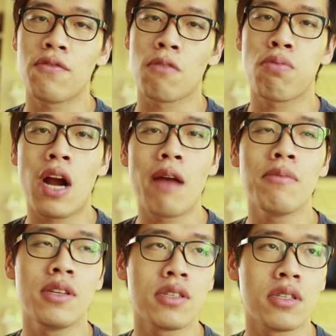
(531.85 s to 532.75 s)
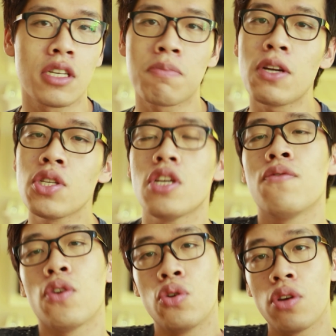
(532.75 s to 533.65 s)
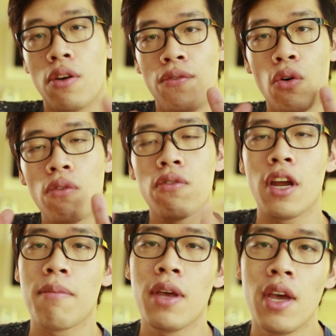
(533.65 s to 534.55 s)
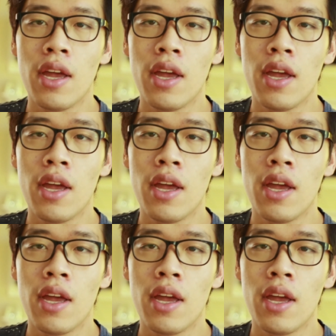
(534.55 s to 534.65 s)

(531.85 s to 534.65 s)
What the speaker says: for prime lenses, especially if you're doing a full frame.